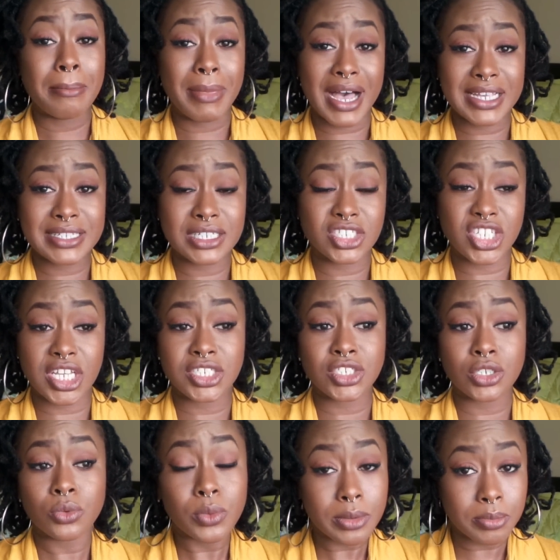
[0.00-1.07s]
My
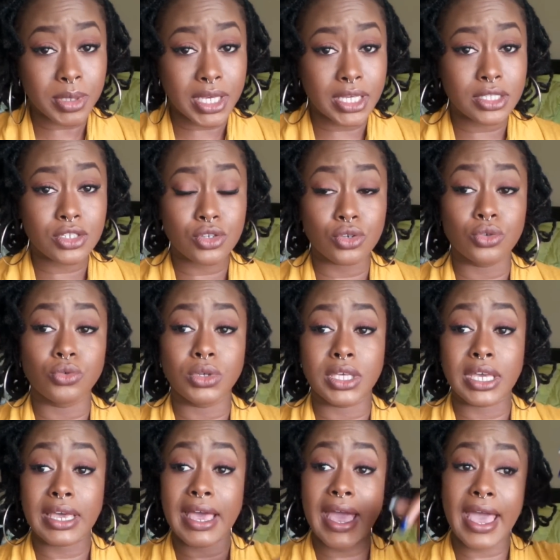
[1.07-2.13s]
suggestion would be to
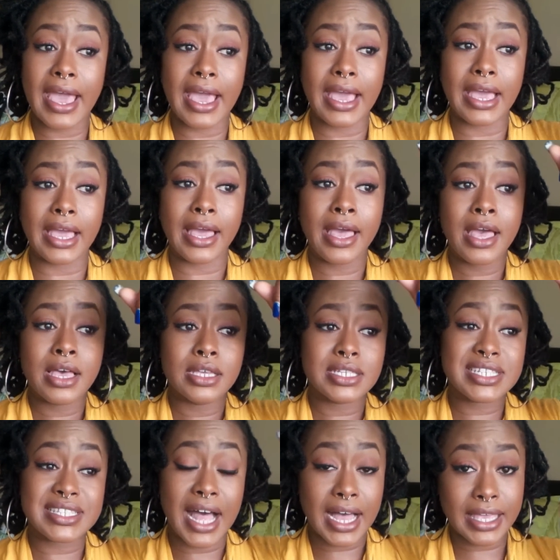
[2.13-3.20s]
get a
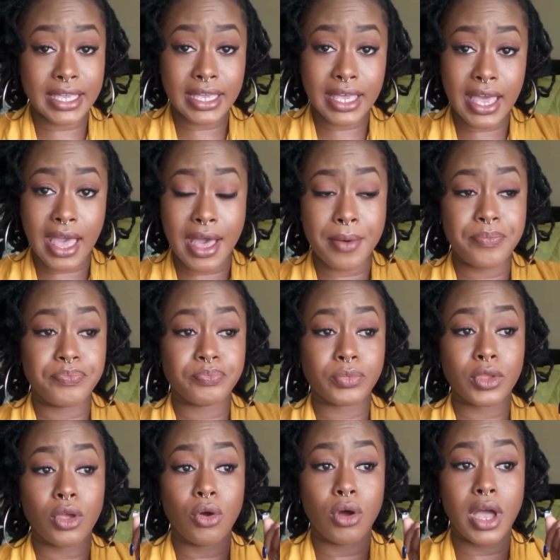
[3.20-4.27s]
stocking cap
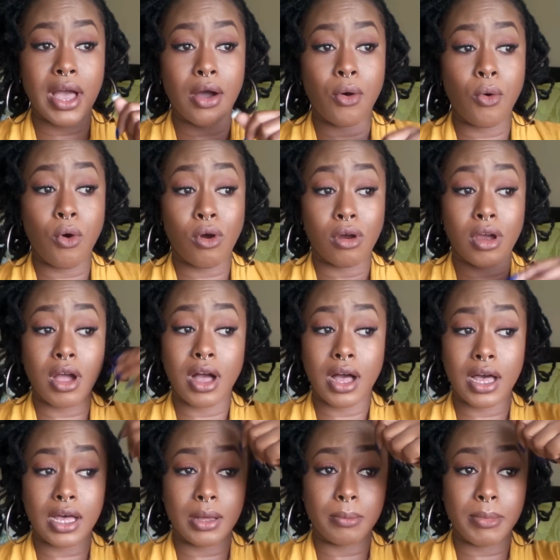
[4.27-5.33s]
or
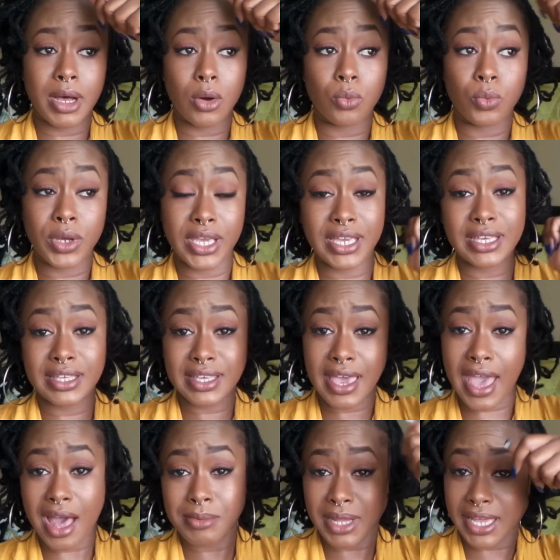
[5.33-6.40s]
a wig
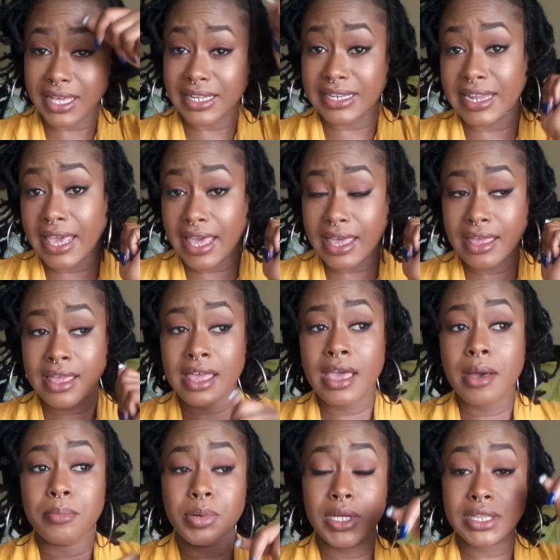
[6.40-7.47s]
cap, like a net.
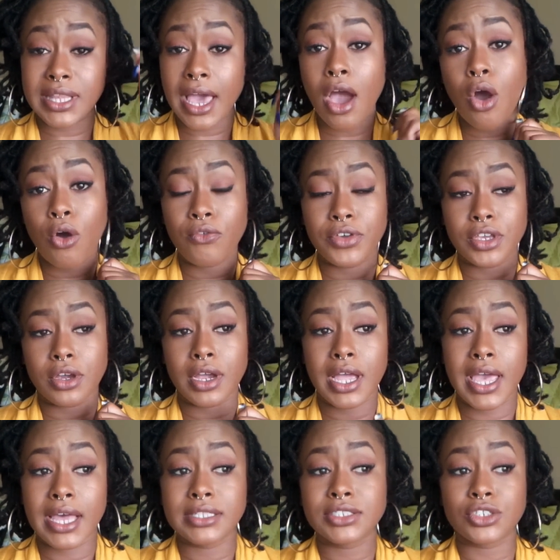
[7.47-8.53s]
Put that over your
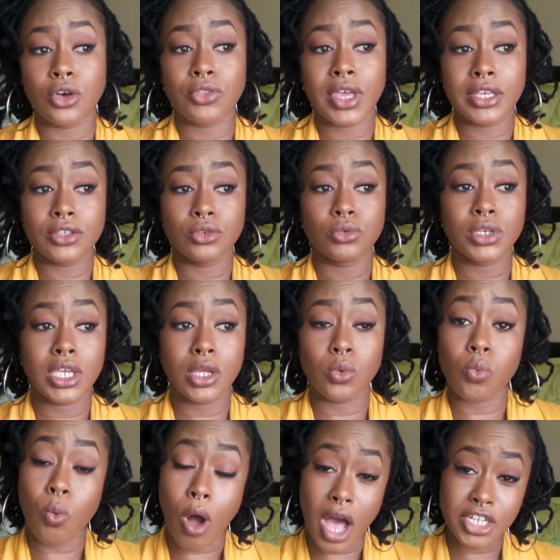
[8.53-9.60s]
head so that you
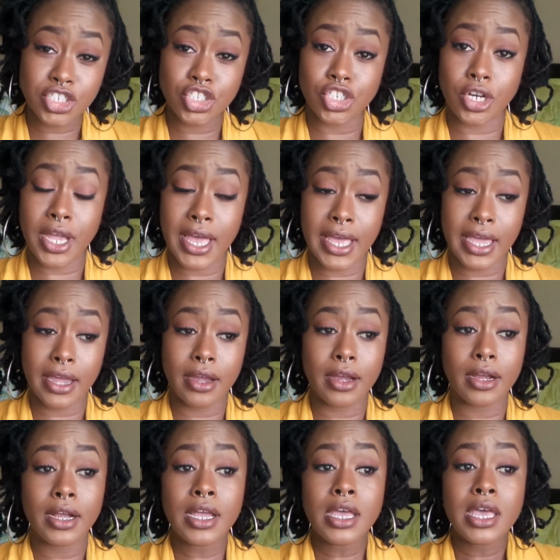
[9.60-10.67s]
can wash your
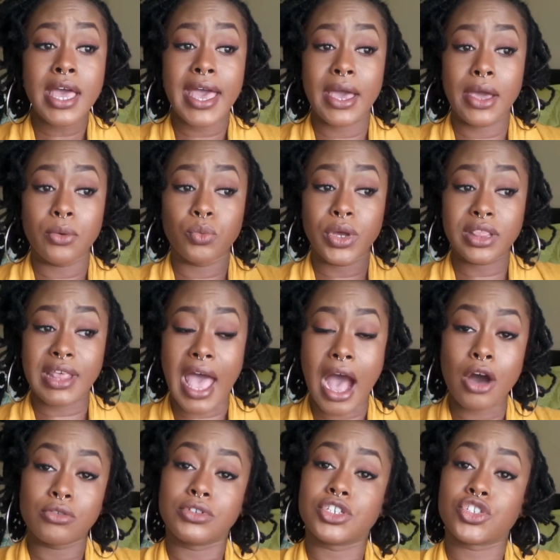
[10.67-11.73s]
hair and
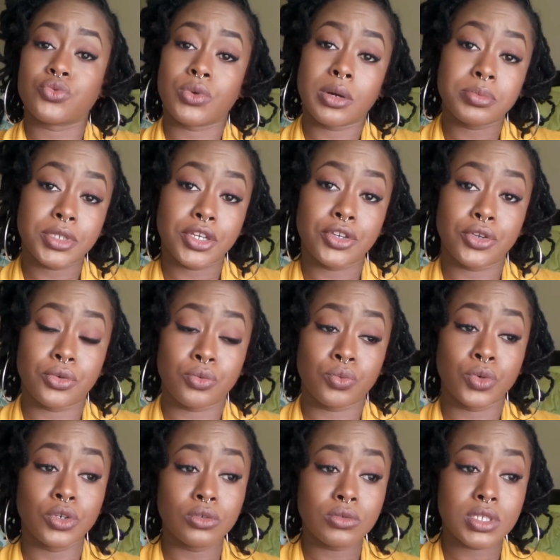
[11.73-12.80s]
without disrupting your
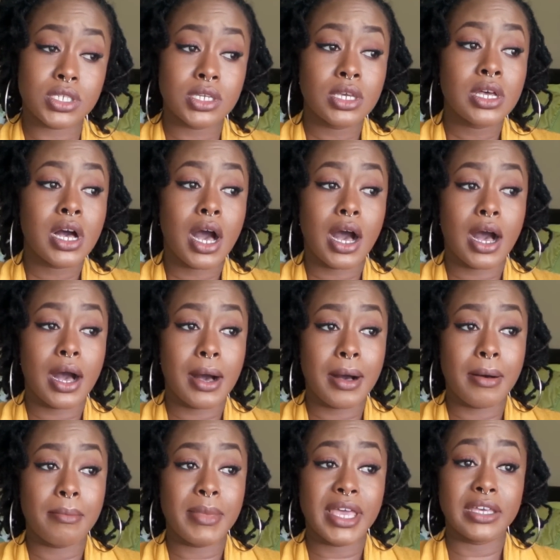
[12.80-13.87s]
roots.
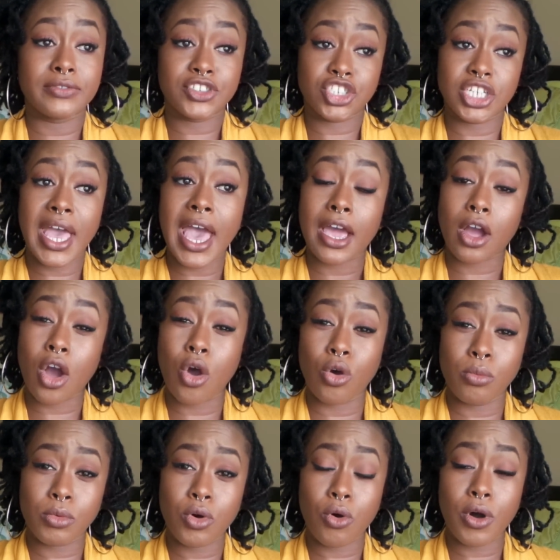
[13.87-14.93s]
If she had
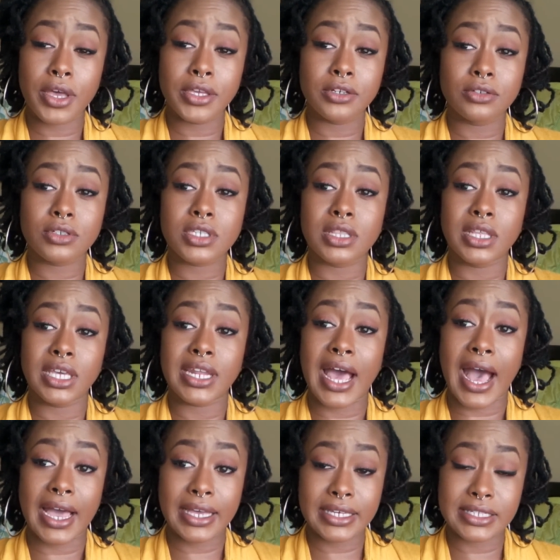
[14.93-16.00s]
comb coils, then
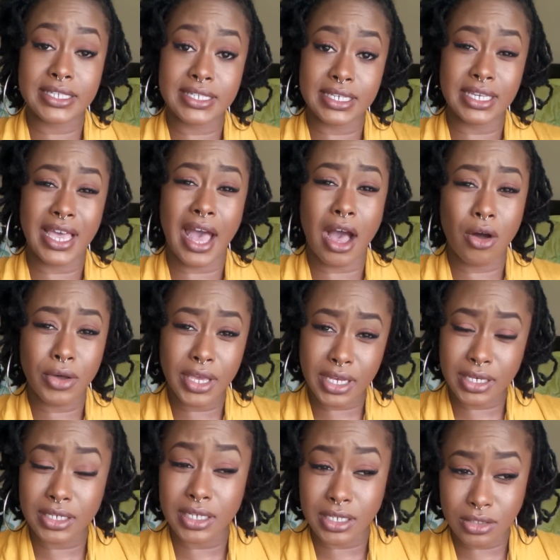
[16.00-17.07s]
I could see how
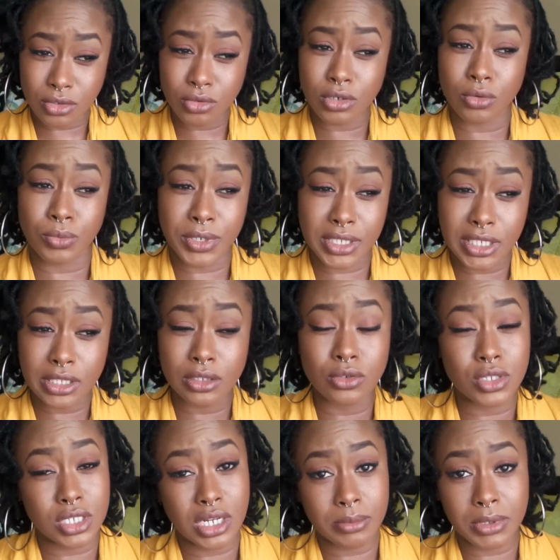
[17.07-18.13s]
you could really
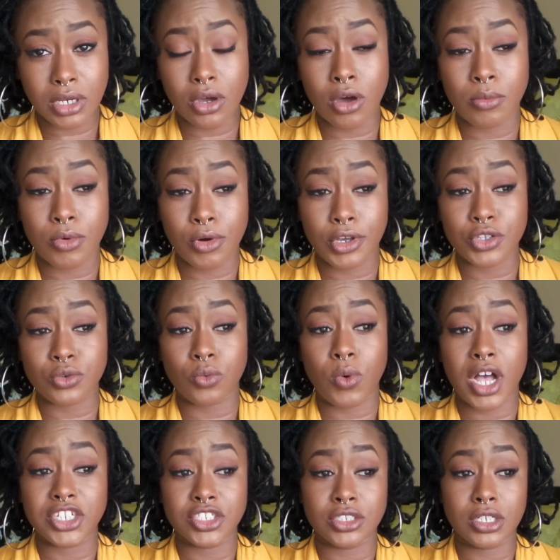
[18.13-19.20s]
loosen up the comb coils when
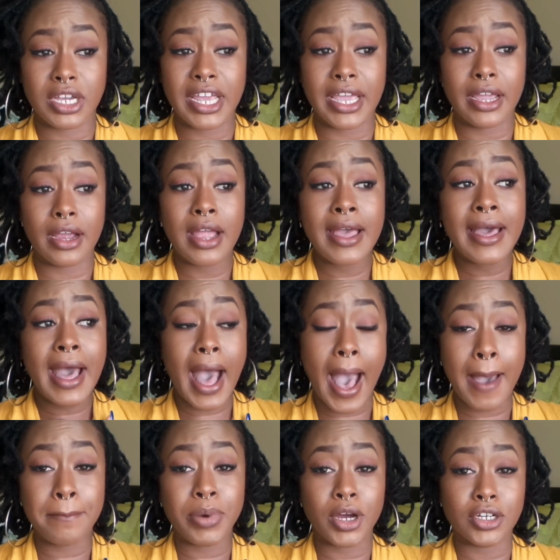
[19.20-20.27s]
washing your hair.
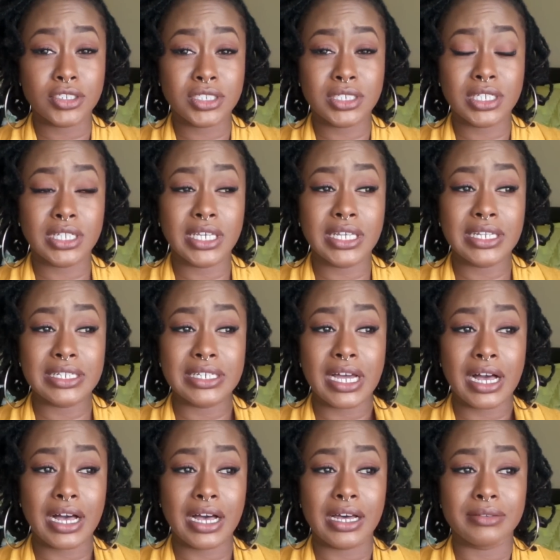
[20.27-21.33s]
I personally
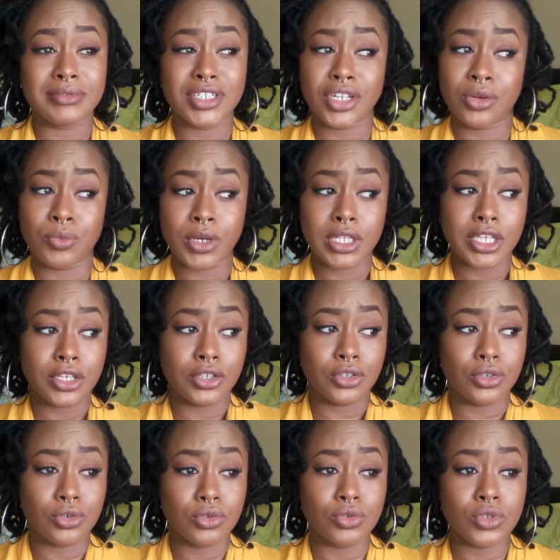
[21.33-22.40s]
didn't really
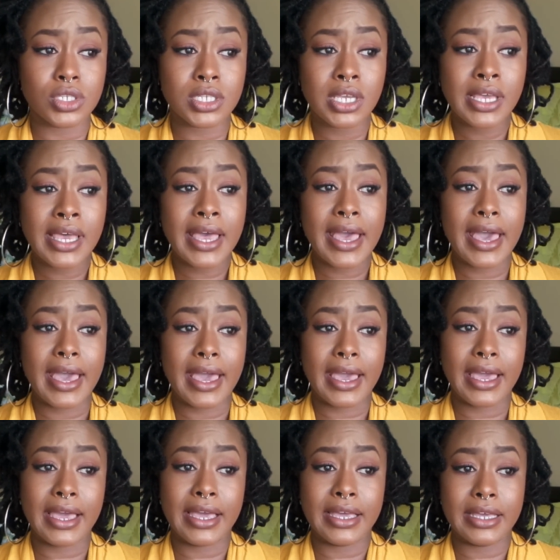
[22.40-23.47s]
use
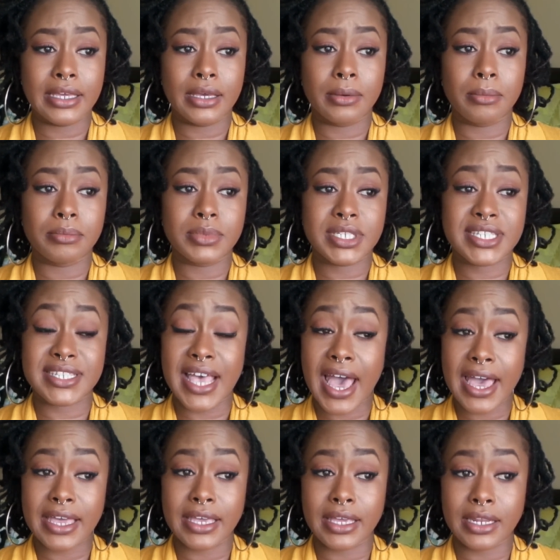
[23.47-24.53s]
a
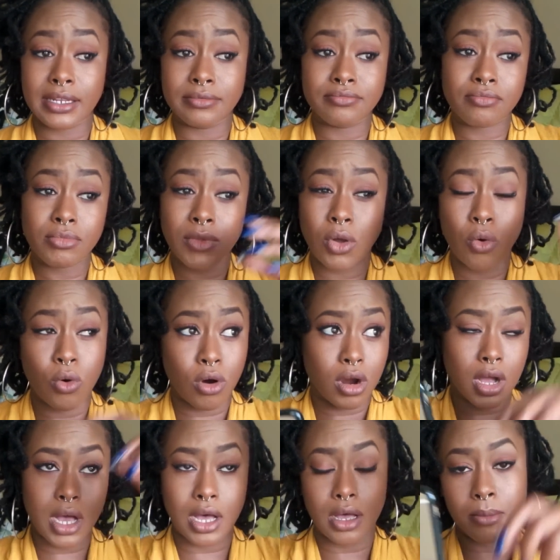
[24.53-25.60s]
satin or
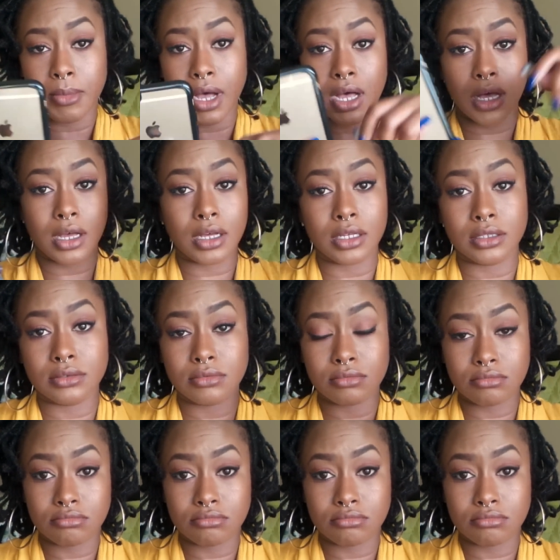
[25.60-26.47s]
a